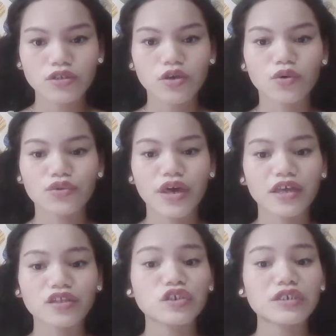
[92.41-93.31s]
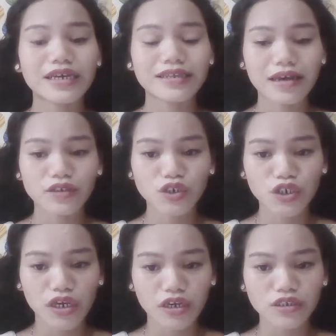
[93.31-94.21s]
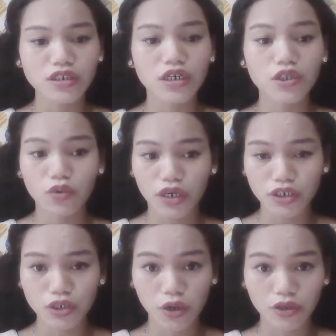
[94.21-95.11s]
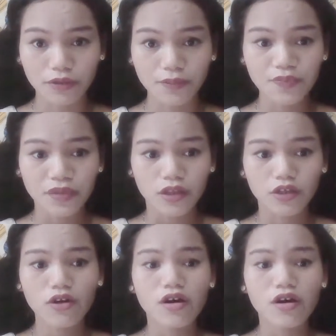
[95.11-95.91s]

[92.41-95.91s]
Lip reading: So the internet has changed education,